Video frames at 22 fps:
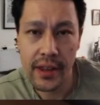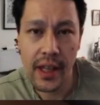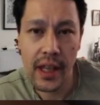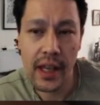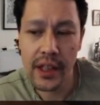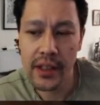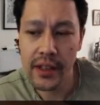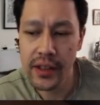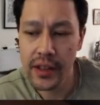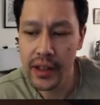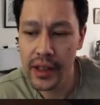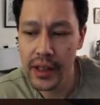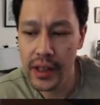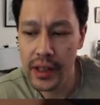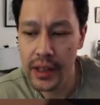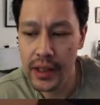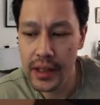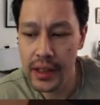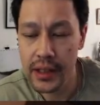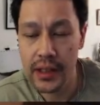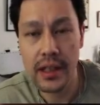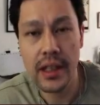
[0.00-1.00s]
then
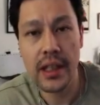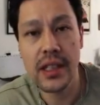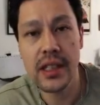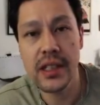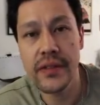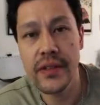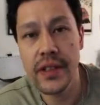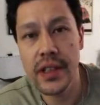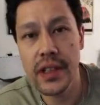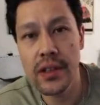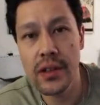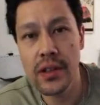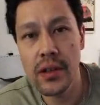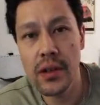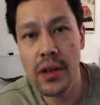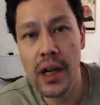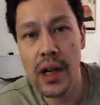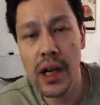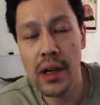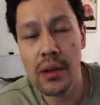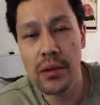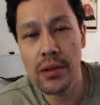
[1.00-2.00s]
in the next video
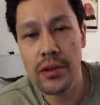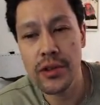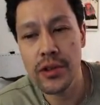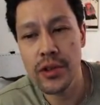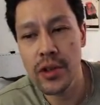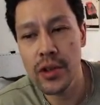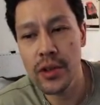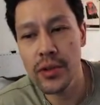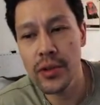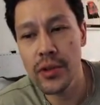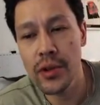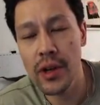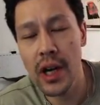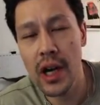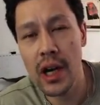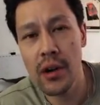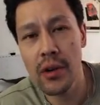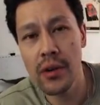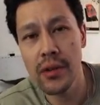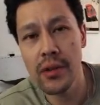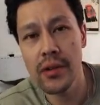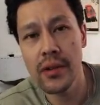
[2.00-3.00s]
I will show you
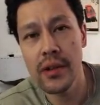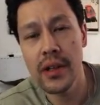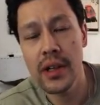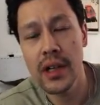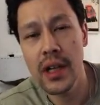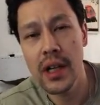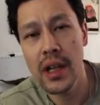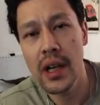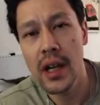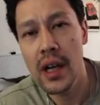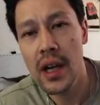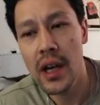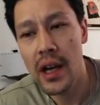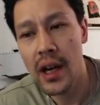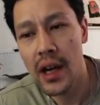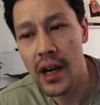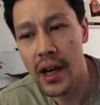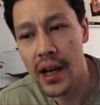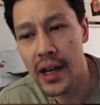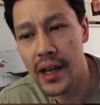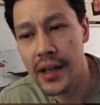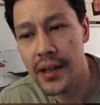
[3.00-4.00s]
how
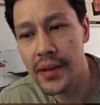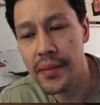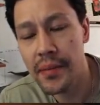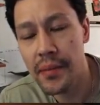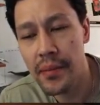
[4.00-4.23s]
I